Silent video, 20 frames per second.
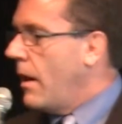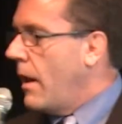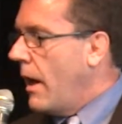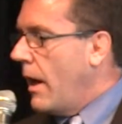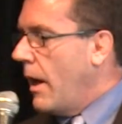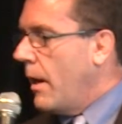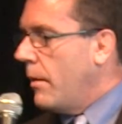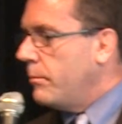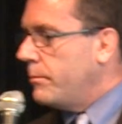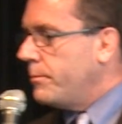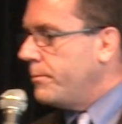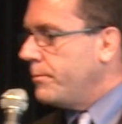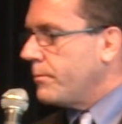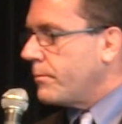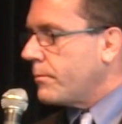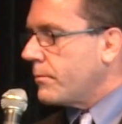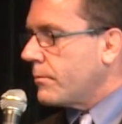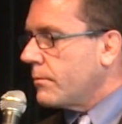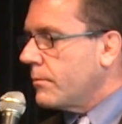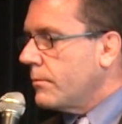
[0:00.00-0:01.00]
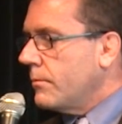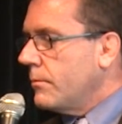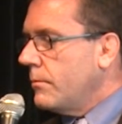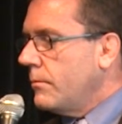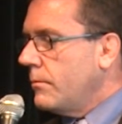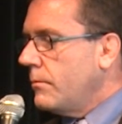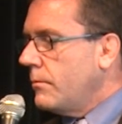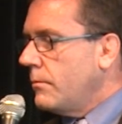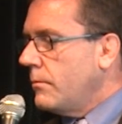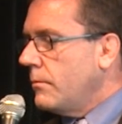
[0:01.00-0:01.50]

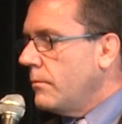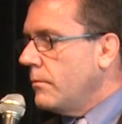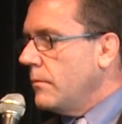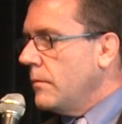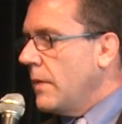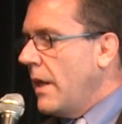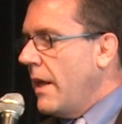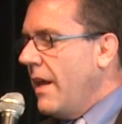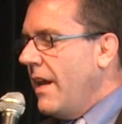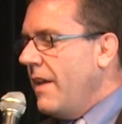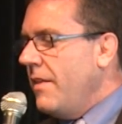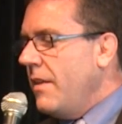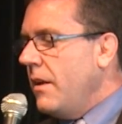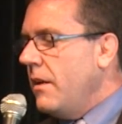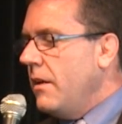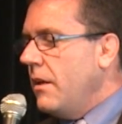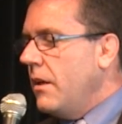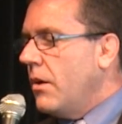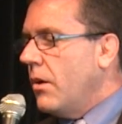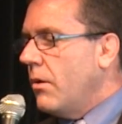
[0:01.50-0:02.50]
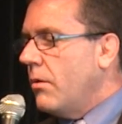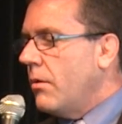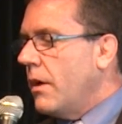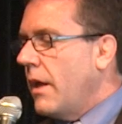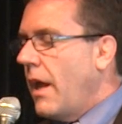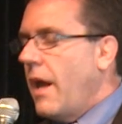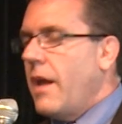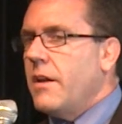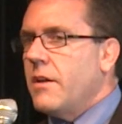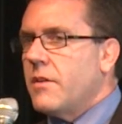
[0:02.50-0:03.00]
And then,
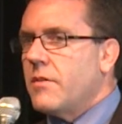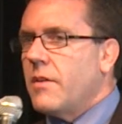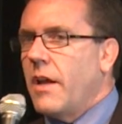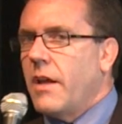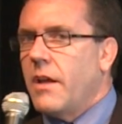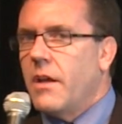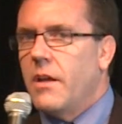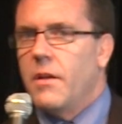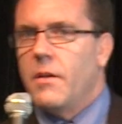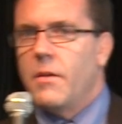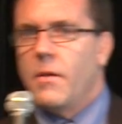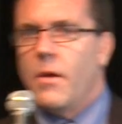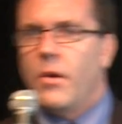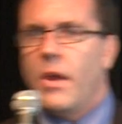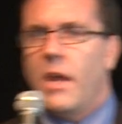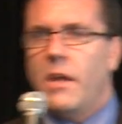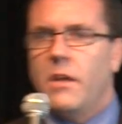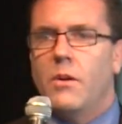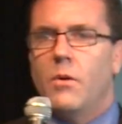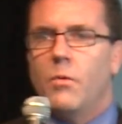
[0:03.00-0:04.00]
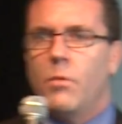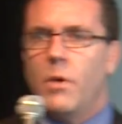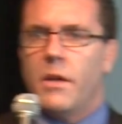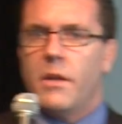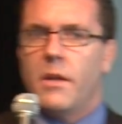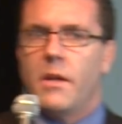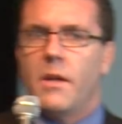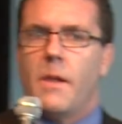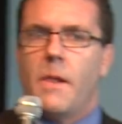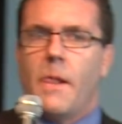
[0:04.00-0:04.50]
again, it's like, okay, you know
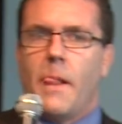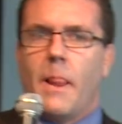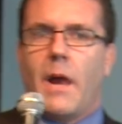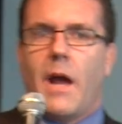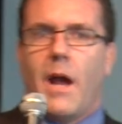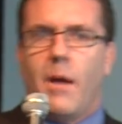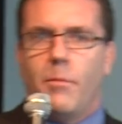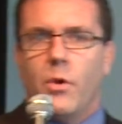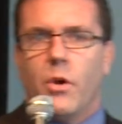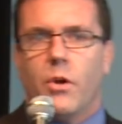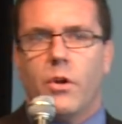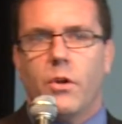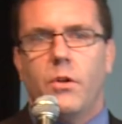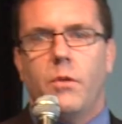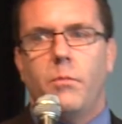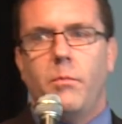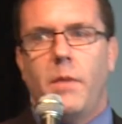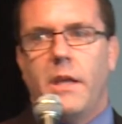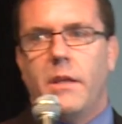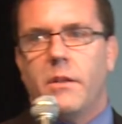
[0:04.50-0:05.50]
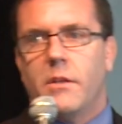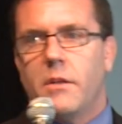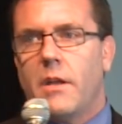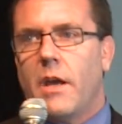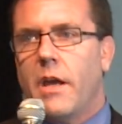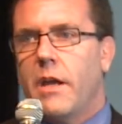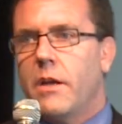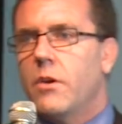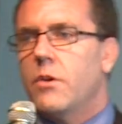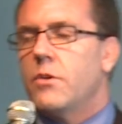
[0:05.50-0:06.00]
what? I'm not going to make the
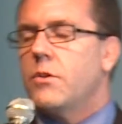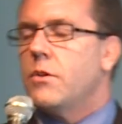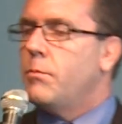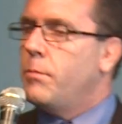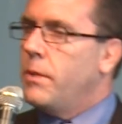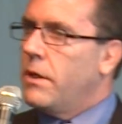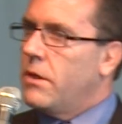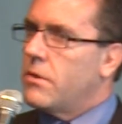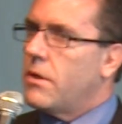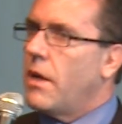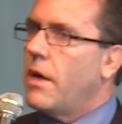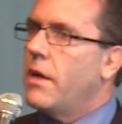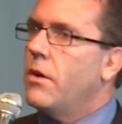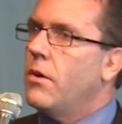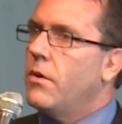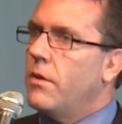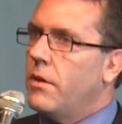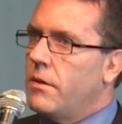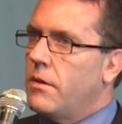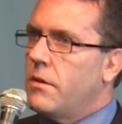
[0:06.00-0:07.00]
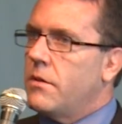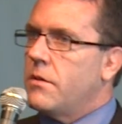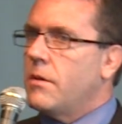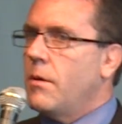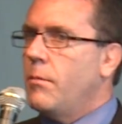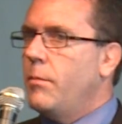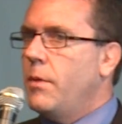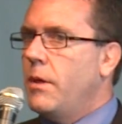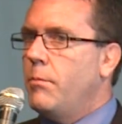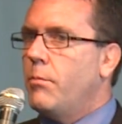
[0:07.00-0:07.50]
diagnosis because I know that there's
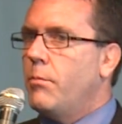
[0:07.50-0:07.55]
somebody